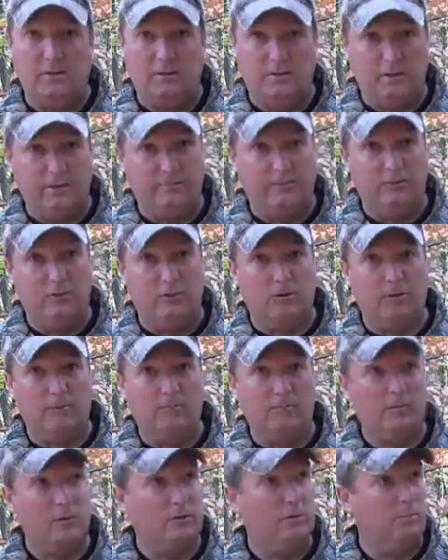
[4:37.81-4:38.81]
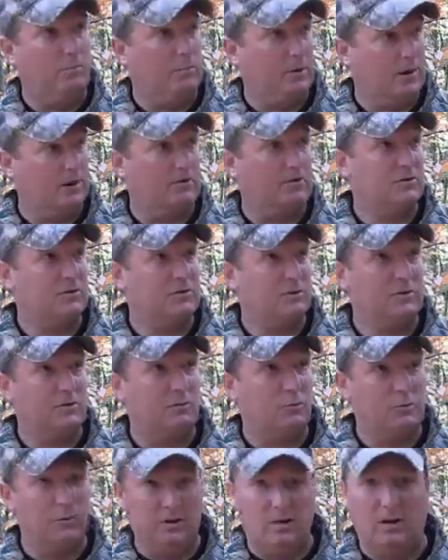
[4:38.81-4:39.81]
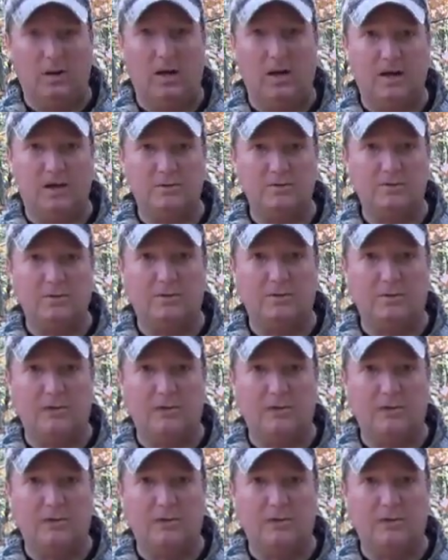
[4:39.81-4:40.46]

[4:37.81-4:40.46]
Therefore, bucks realize